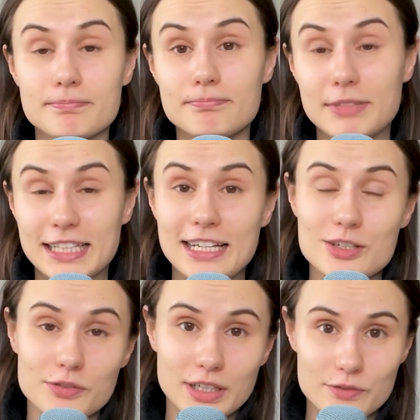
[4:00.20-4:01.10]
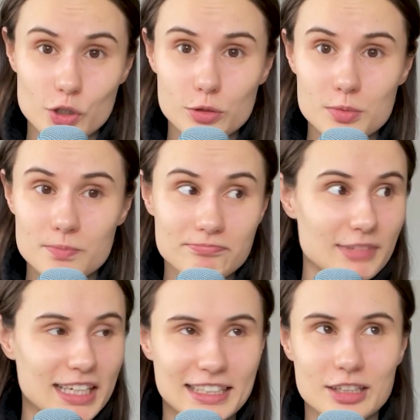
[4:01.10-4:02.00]
my 9-to-5 job.
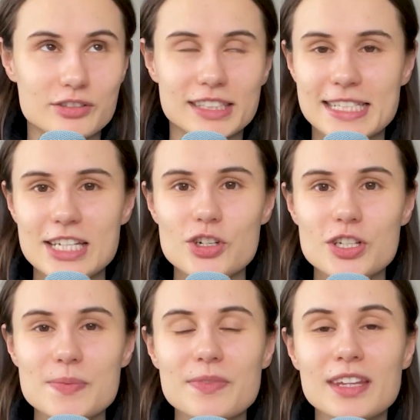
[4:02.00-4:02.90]
I can't really ditch it.